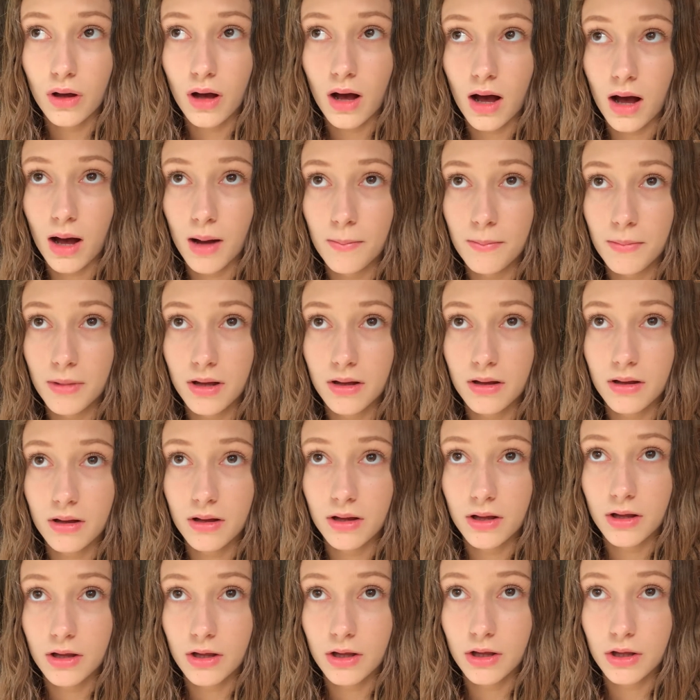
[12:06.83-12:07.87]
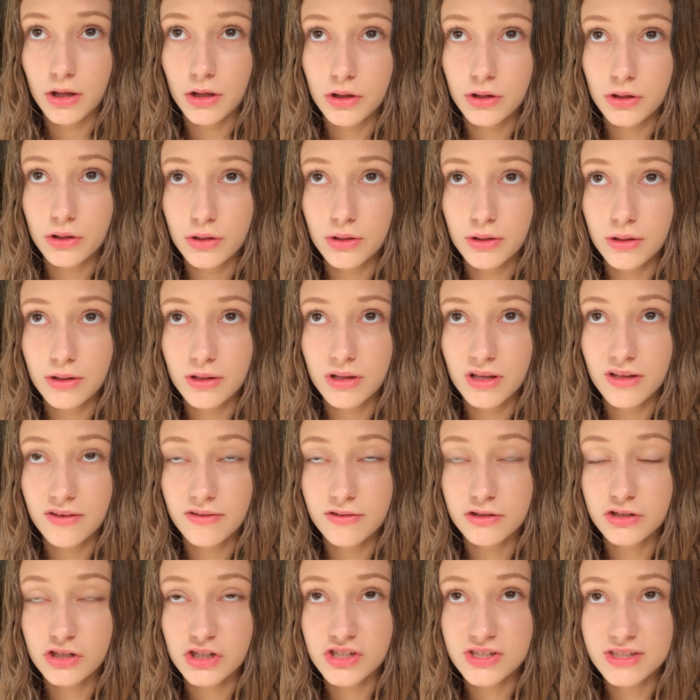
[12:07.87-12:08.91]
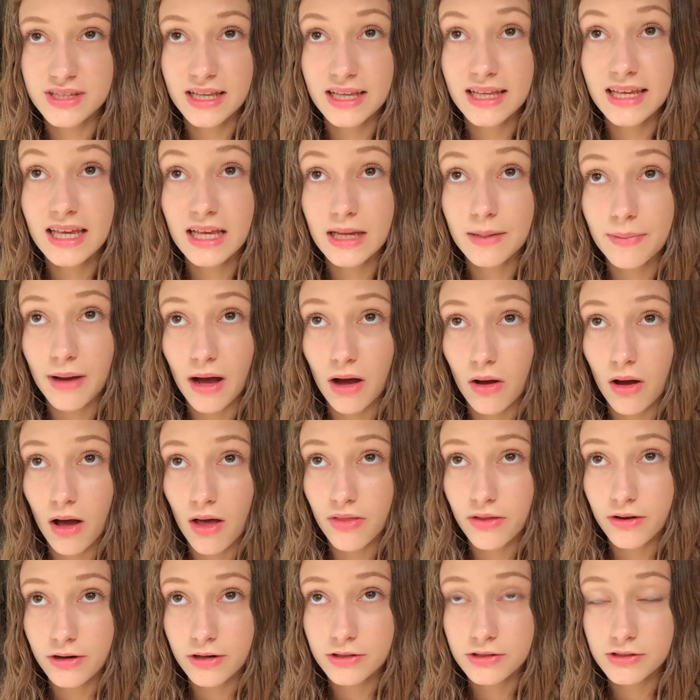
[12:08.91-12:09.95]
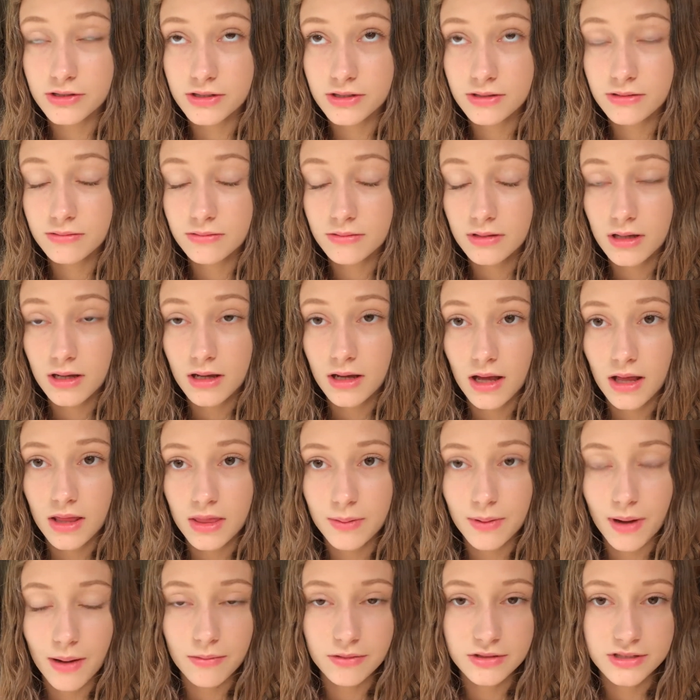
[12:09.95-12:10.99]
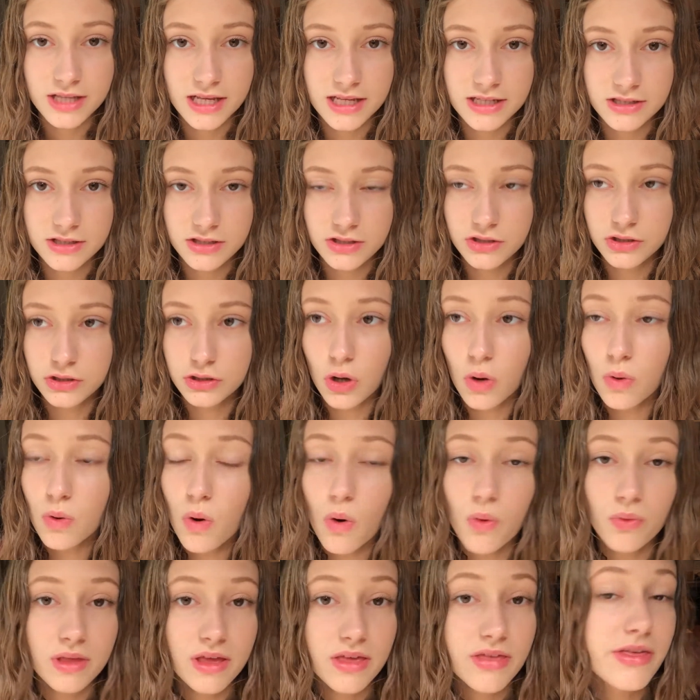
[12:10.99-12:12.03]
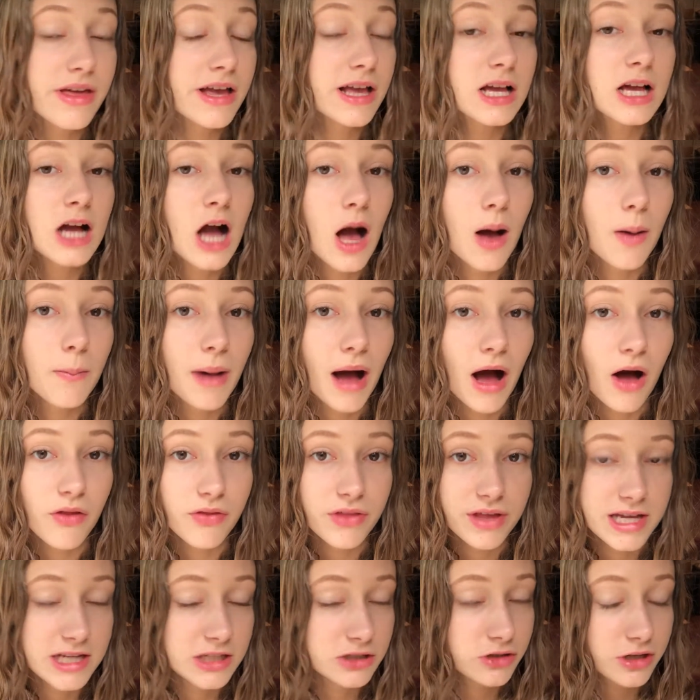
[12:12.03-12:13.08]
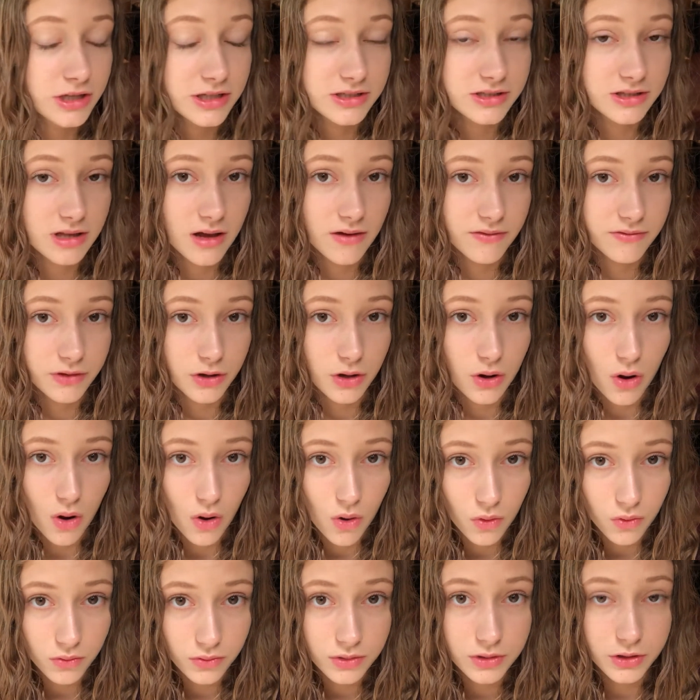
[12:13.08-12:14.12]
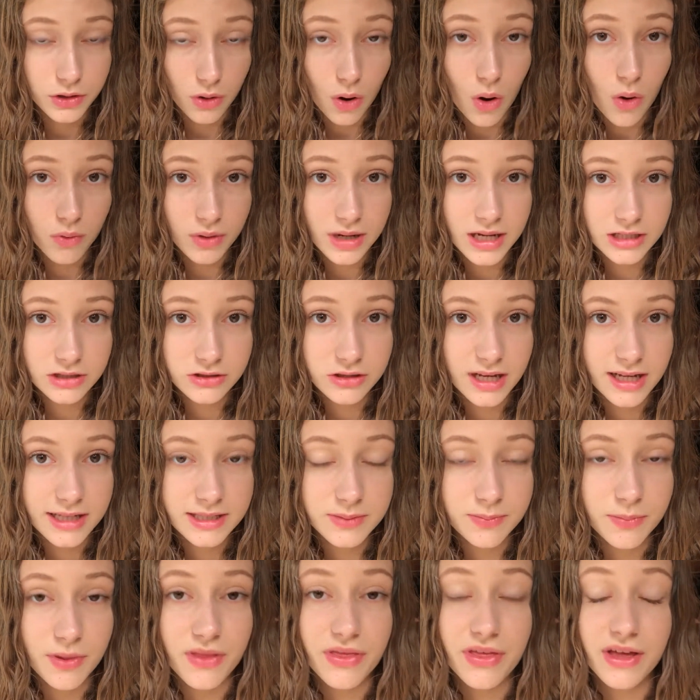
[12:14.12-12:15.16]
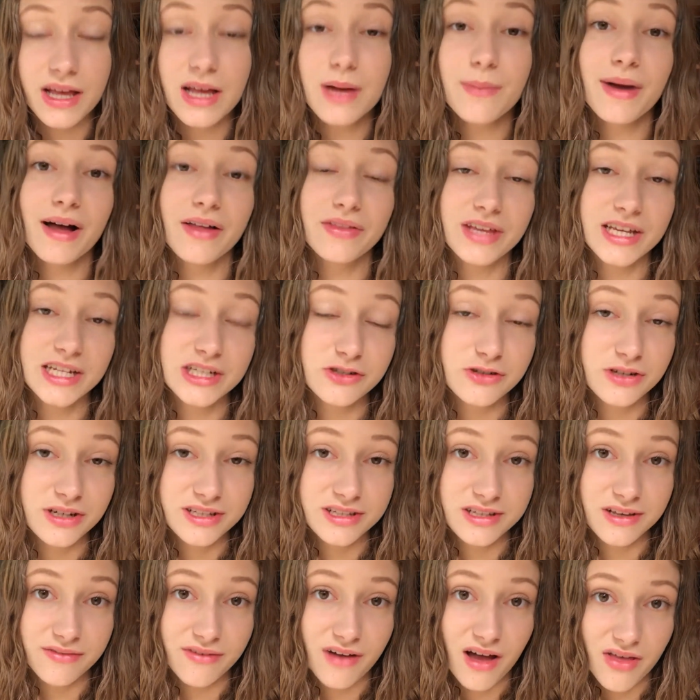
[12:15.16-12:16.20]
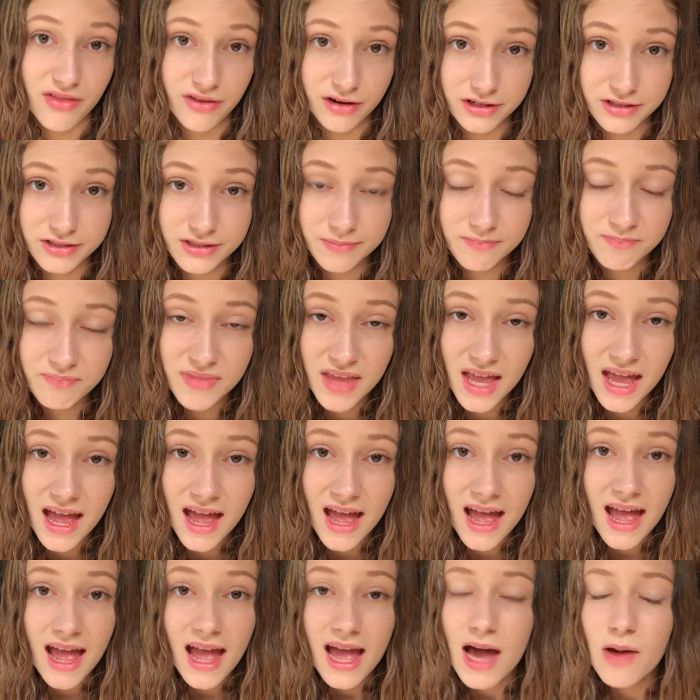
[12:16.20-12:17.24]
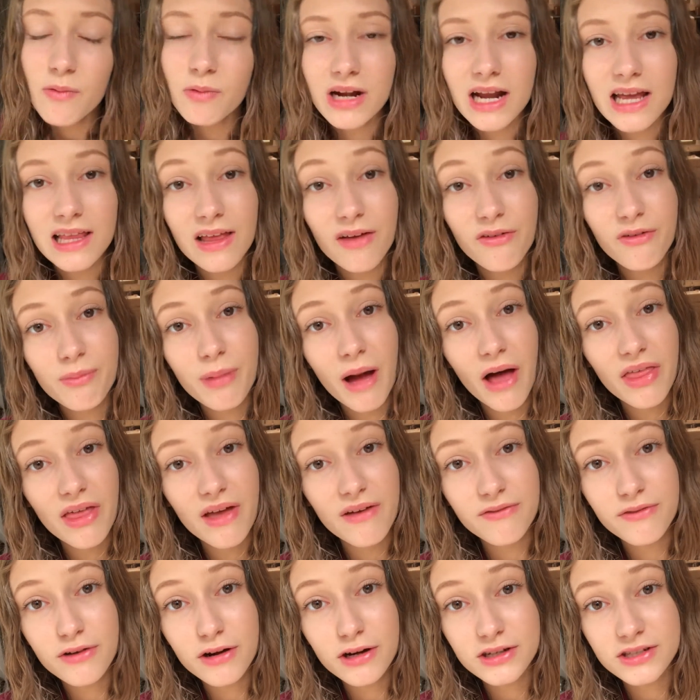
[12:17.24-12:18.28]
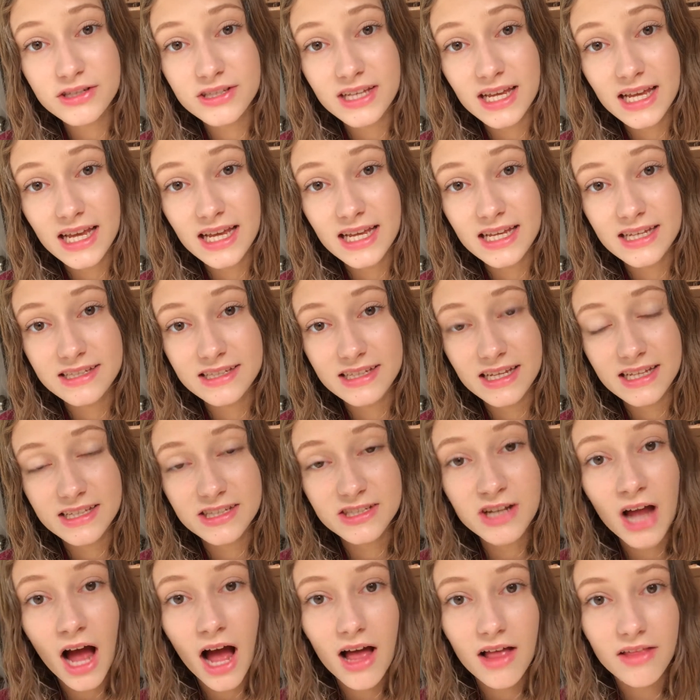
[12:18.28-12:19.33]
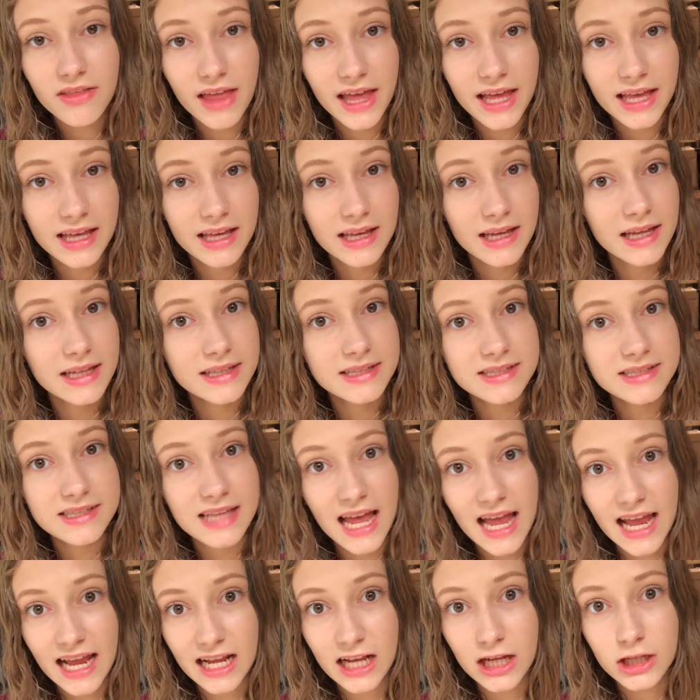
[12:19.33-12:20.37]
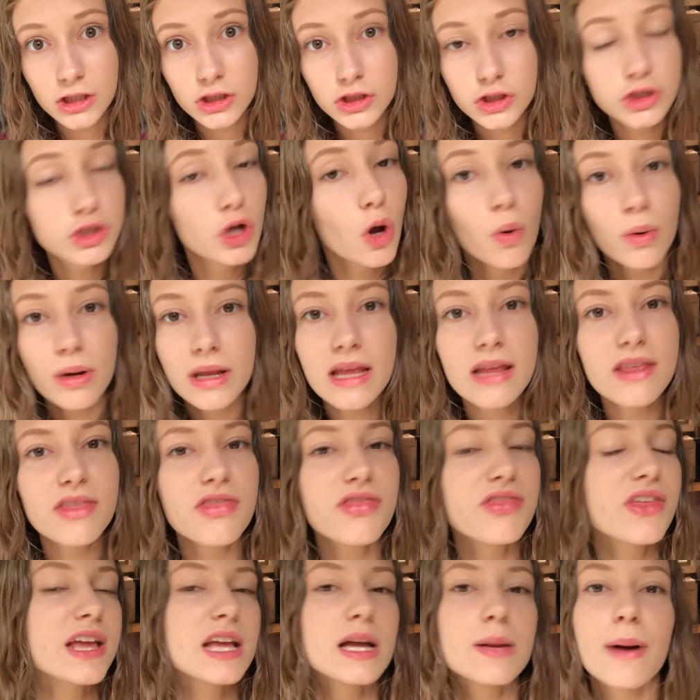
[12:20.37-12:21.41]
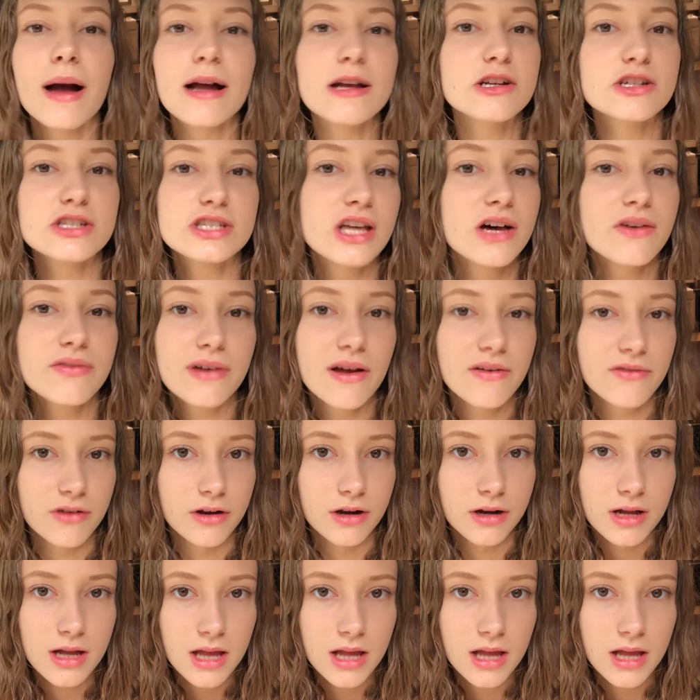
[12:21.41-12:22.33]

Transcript: Um, if you're just thinking about others, the Bible says don't only think about the interests of your own, your own interests, but think about the interests of others. And what I love about that verse is it's not like it's saying don't think about yourself ever.